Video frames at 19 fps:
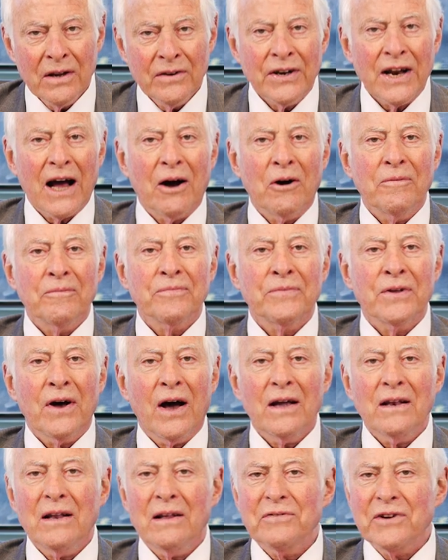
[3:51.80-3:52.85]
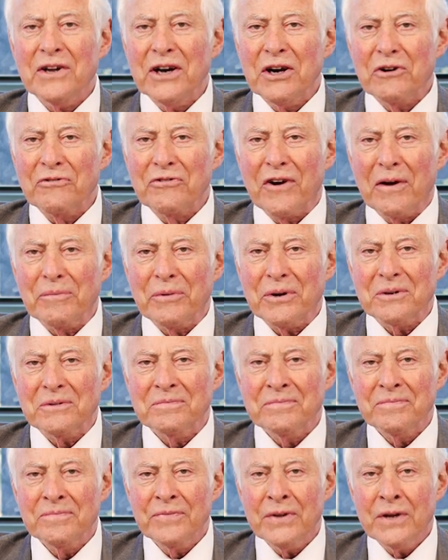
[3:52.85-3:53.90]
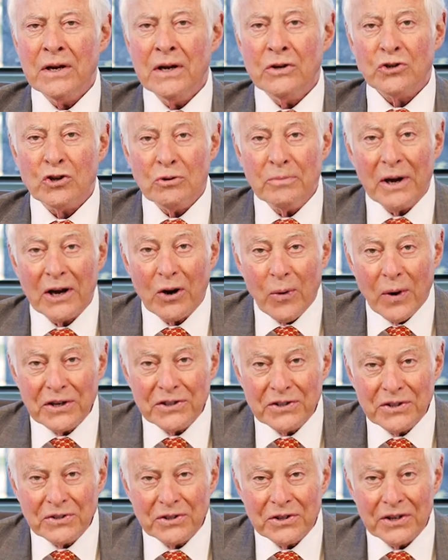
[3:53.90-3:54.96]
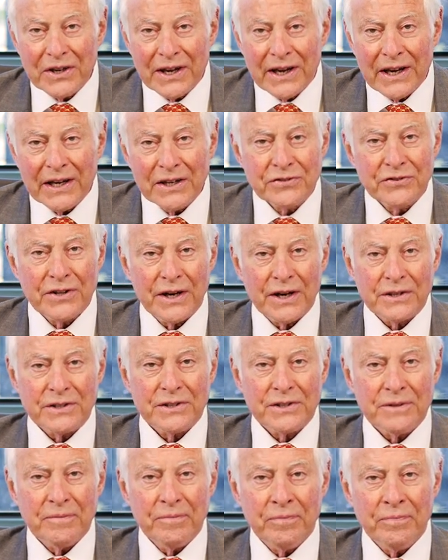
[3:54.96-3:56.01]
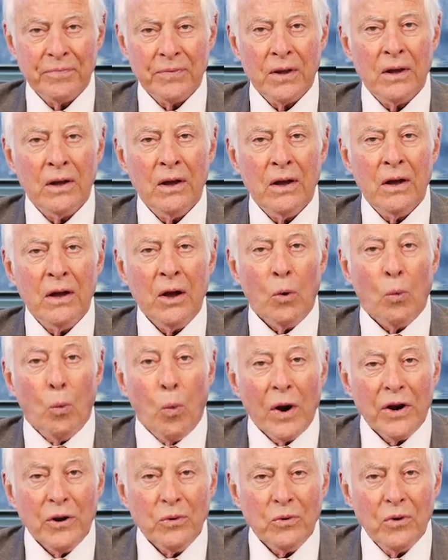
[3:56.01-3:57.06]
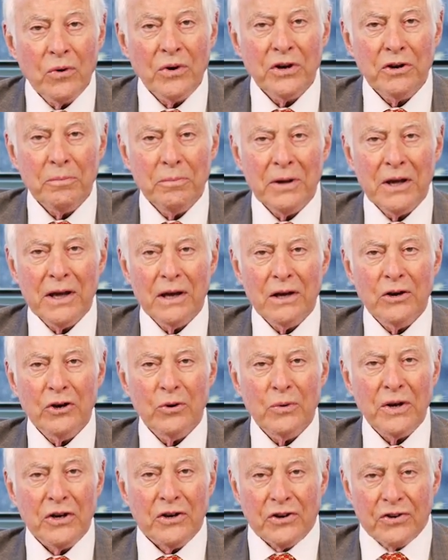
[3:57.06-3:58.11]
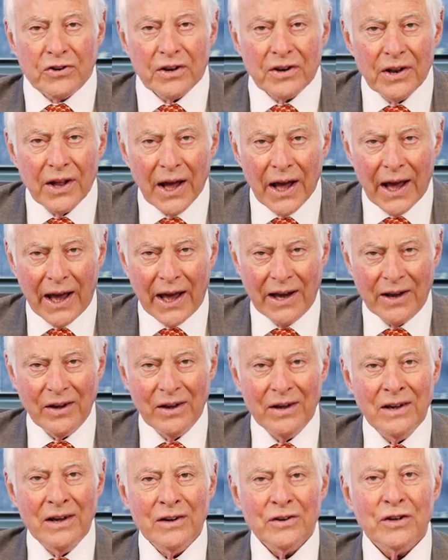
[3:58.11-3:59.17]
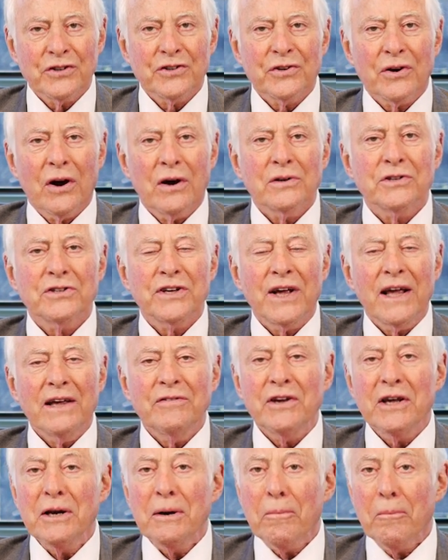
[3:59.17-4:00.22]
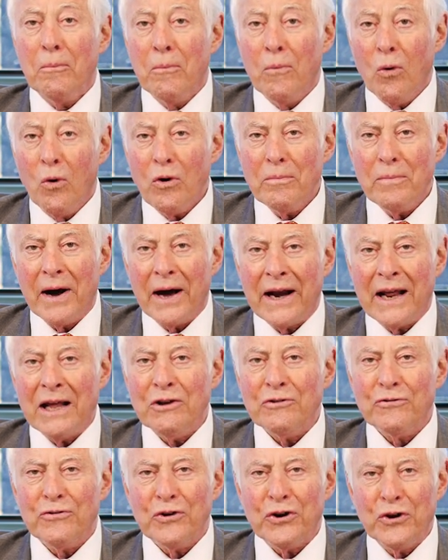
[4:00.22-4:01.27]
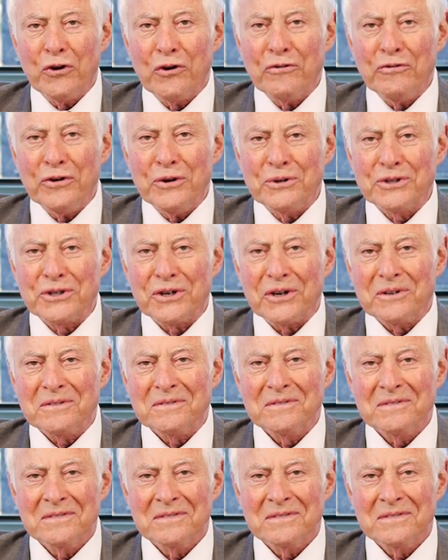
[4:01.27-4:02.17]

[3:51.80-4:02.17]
Now, I'd love to hear from you. So my question today is this: what are you going to begin doing today to start saving more money for your future?